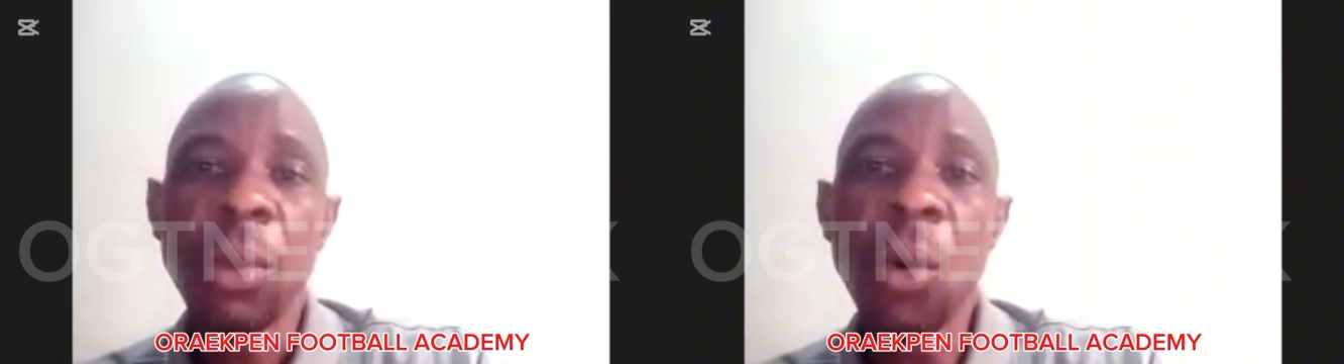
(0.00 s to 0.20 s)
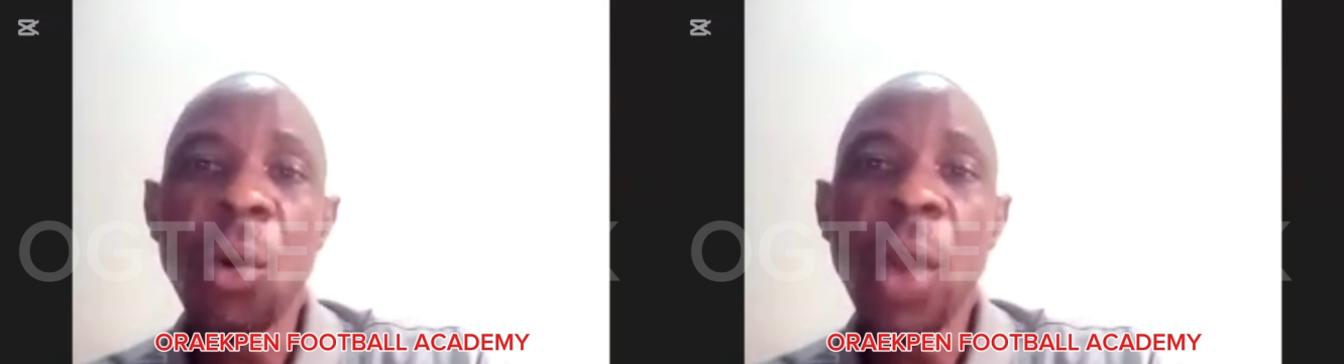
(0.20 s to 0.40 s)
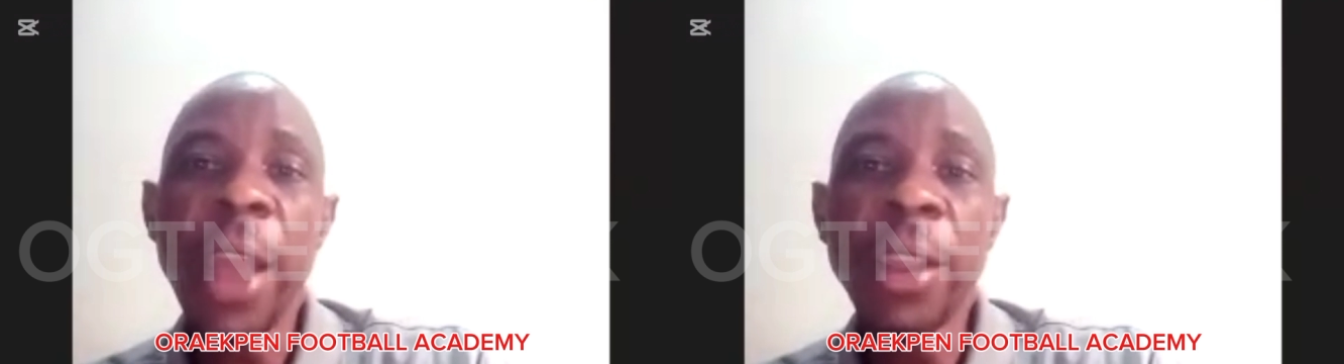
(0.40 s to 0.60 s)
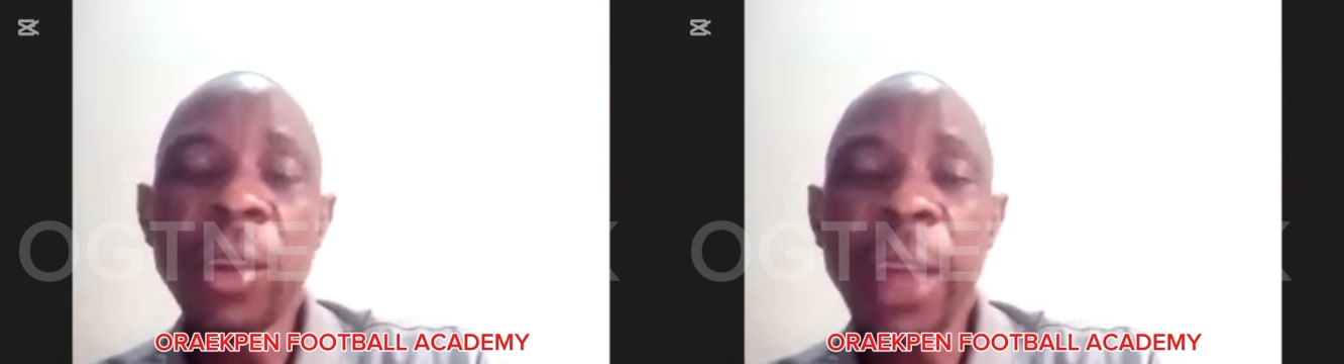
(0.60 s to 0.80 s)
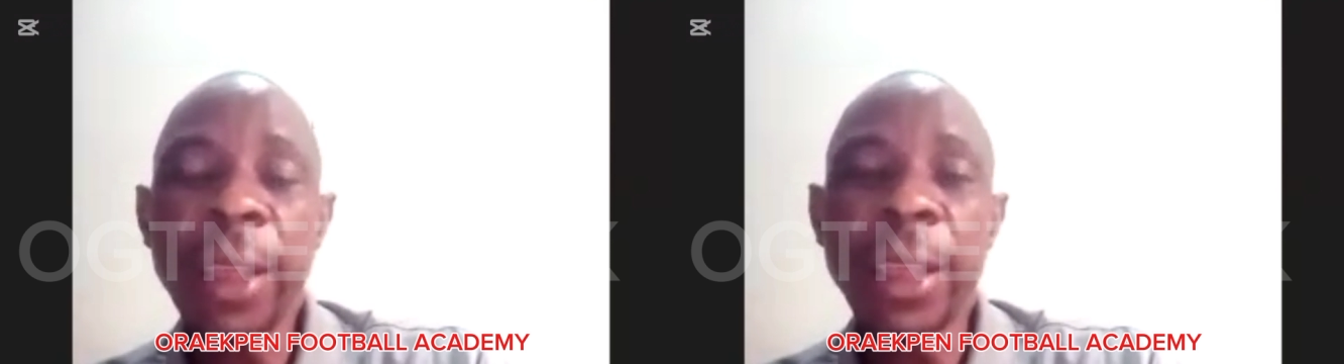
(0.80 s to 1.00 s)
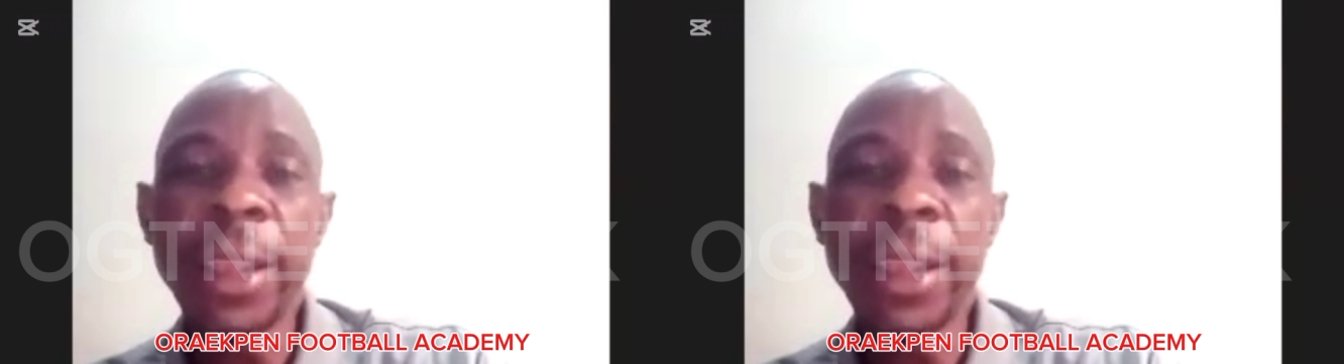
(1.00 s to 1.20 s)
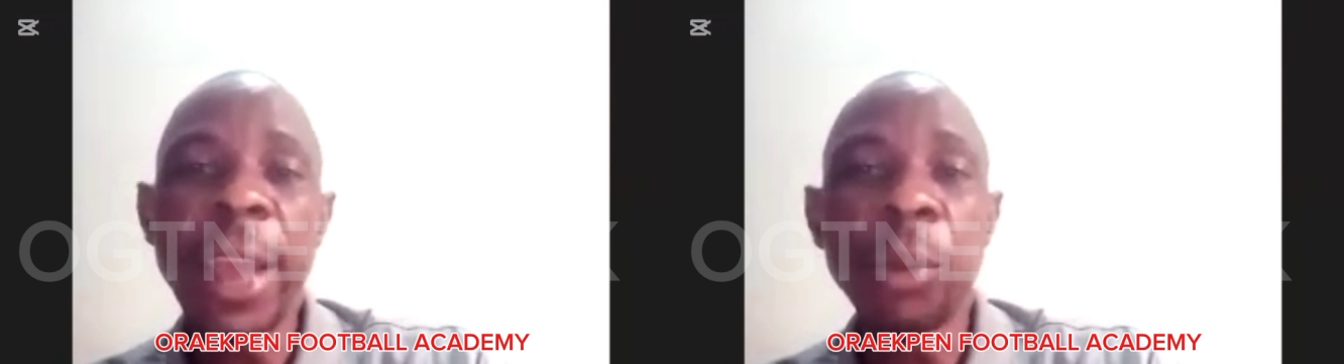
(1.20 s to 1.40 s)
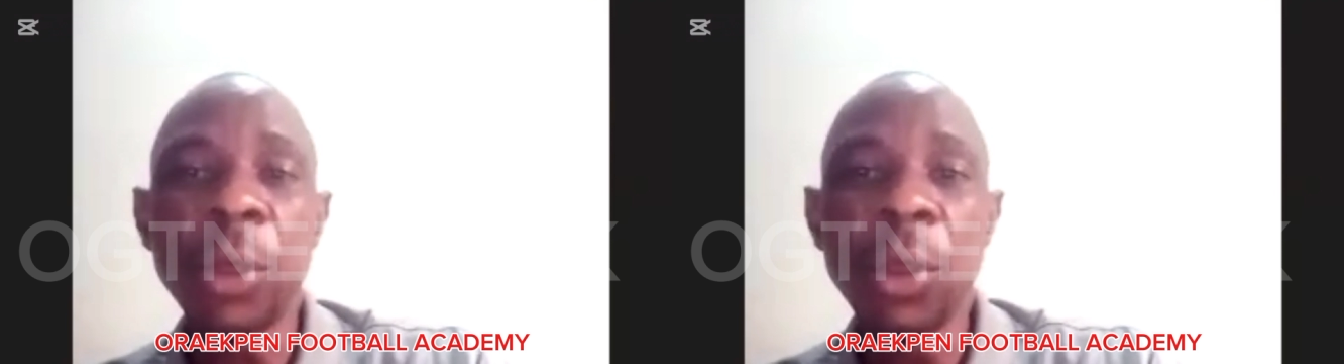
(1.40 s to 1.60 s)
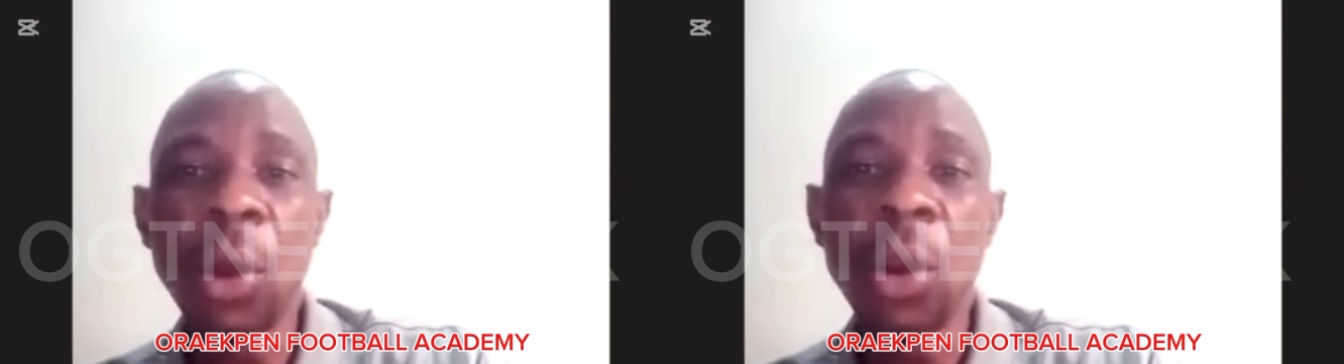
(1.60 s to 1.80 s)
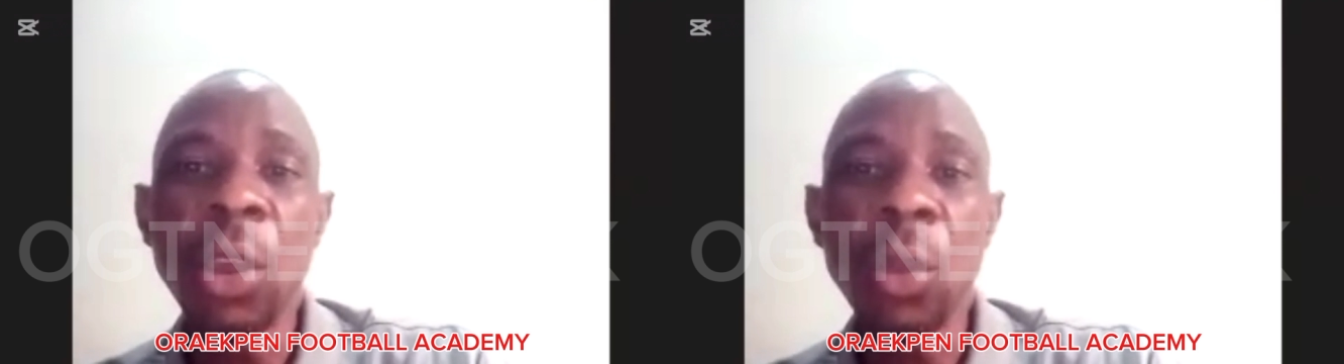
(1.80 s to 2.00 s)
So any other thing they are putting
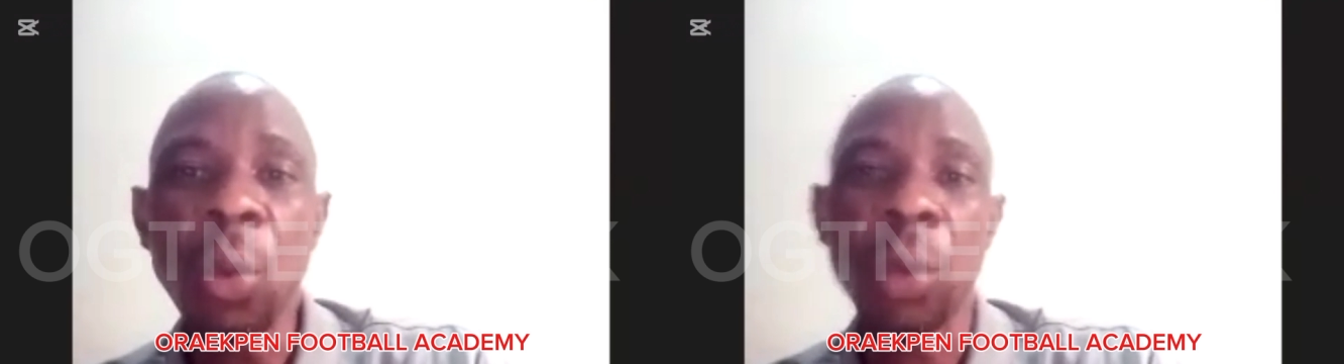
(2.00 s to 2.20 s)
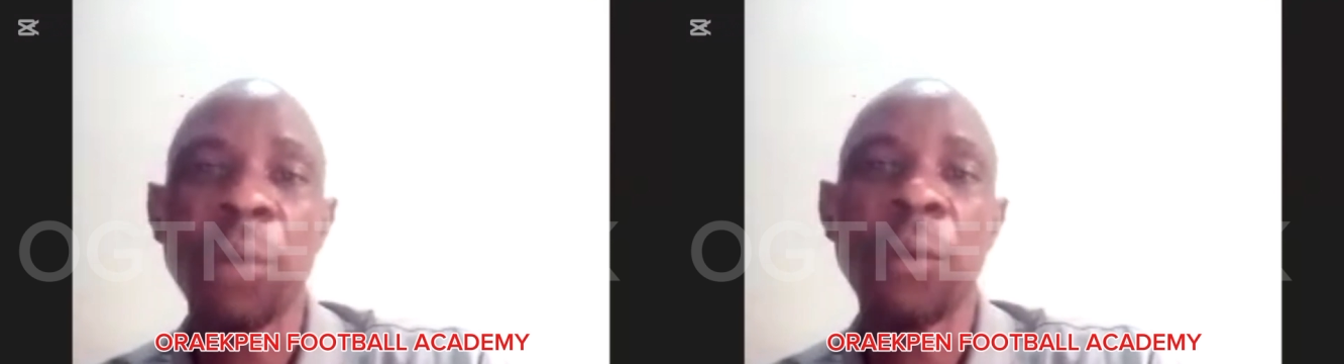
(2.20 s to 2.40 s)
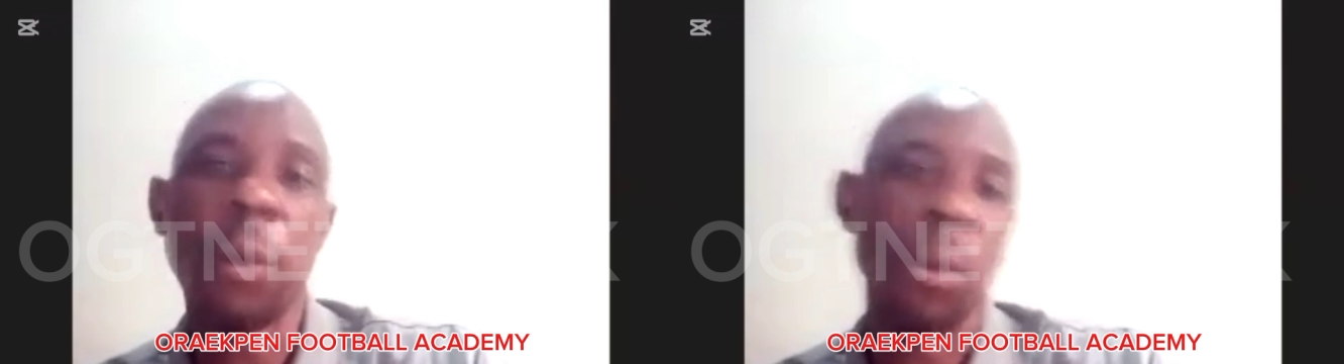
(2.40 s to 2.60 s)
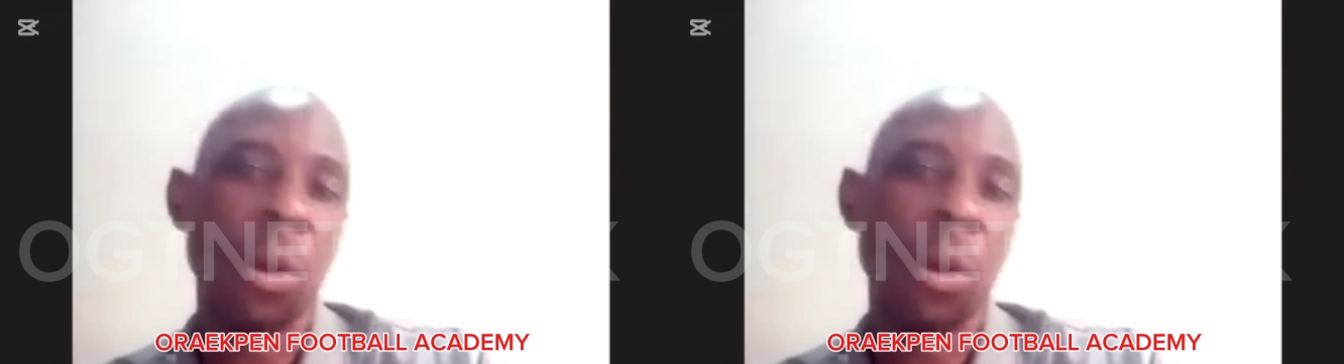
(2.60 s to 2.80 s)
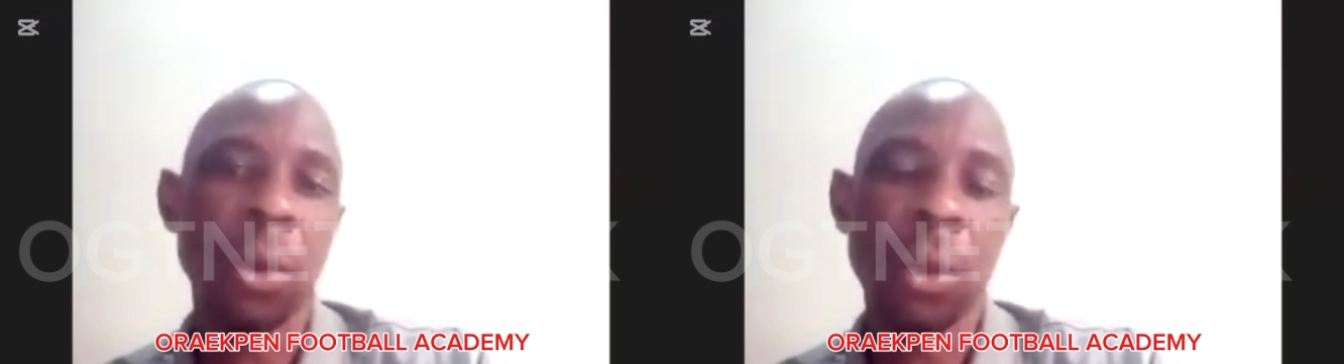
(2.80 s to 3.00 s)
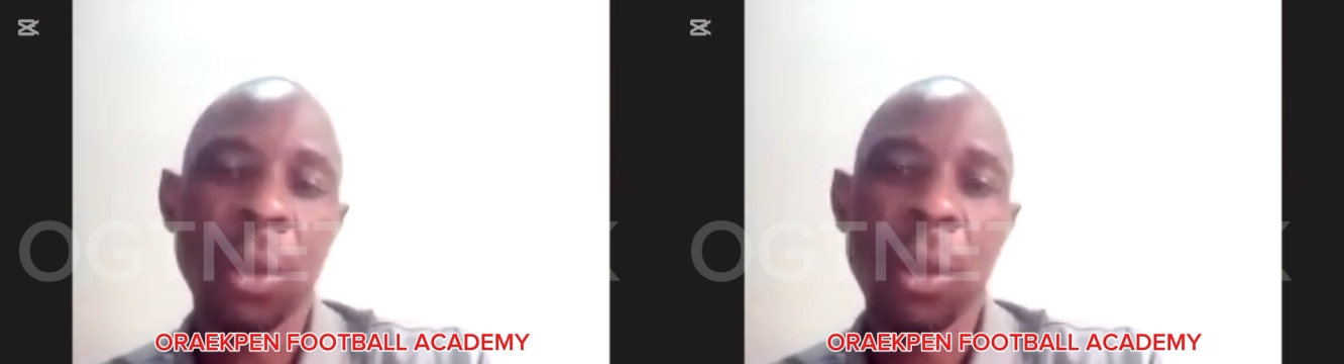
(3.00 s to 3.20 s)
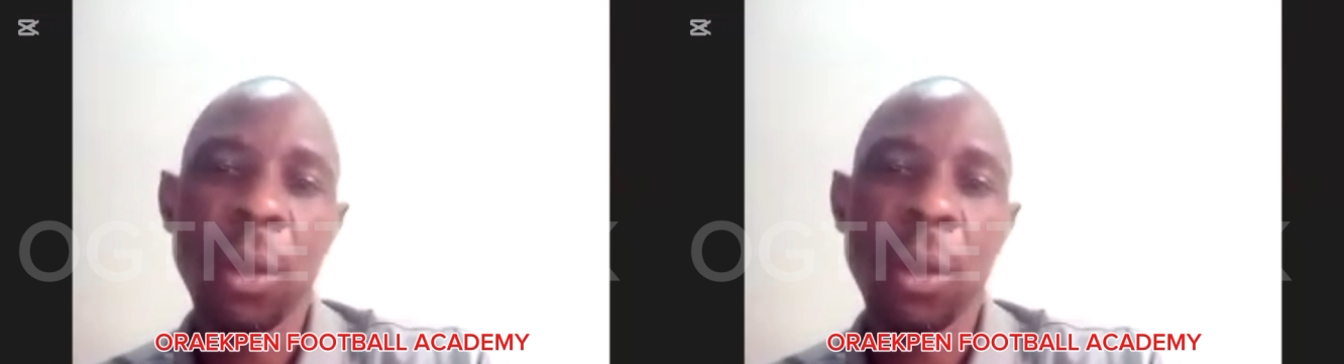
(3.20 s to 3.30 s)
on, it was from us,